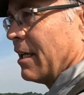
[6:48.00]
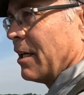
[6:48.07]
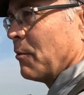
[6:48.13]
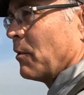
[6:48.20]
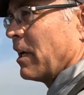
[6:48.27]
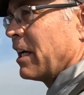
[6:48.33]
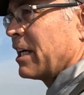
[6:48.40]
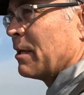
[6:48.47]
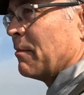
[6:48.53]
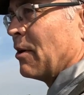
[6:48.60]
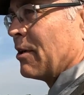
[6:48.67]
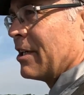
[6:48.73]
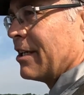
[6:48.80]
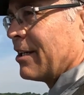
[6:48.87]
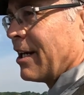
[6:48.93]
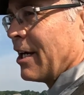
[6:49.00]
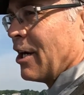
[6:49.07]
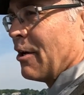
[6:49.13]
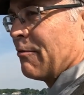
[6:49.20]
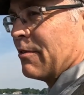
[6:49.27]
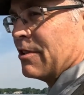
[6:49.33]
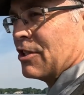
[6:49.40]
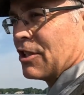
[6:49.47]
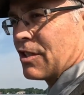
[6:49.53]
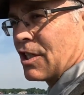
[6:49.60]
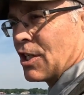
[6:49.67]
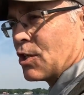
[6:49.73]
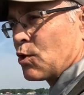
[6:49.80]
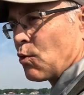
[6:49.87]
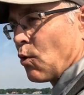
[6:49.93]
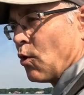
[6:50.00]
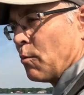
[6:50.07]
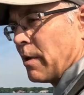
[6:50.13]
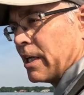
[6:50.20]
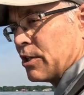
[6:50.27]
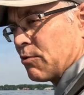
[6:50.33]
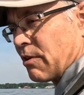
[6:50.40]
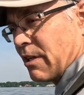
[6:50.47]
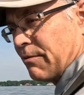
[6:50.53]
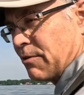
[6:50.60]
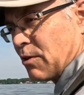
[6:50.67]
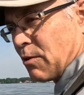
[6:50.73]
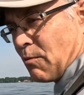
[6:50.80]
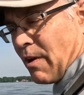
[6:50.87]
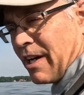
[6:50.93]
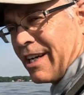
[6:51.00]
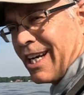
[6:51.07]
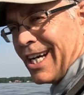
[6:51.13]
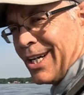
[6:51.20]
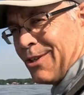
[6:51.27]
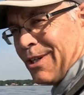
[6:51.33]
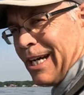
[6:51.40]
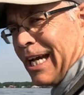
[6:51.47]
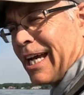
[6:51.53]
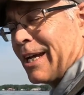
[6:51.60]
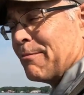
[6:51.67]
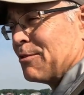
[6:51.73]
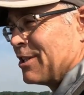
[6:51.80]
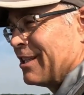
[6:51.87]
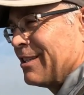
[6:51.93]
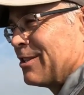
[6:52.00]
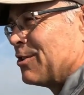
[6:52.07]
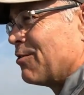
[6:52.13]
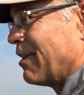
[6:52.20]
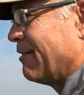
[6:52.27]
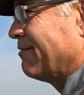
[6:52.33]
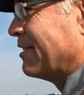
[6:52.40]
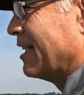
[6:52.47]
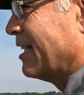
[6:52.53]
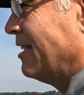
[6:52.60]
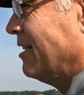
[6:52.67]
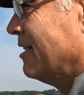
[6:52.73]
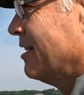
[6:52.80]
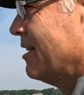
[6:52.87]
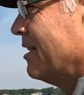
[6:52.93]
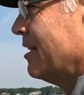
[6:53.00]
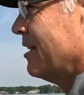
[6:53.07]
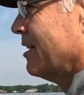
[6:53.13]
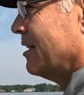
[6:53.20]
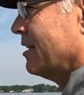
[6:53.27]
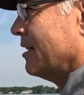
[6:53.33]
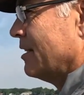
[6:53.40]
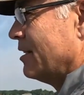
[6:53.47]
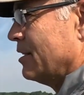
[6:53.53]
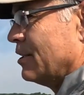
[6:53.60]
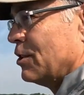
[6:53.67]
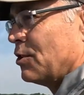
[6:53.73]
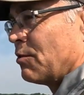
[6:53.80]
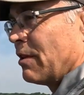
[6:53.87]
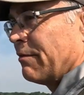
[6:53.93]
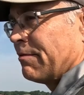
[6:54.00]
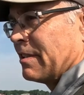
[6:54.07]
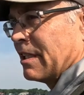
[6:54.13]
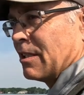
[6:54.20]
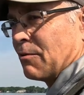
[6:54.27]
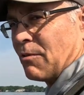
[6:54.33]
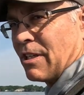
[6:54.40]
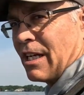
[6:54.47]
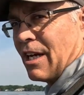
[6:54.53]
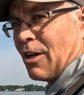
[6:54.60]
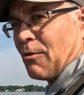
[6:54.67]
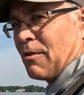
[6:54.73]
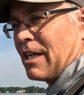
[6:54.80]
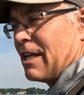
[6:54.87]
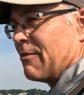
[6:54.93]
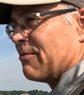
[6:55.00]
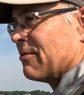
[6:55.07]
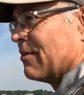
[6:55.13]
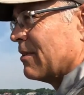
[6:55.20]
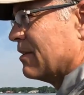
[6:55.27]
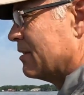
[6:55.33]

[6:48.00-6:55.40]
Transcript: And when I come out here, I often just control my drift, or right now, I am just drifting. Drifting a reef.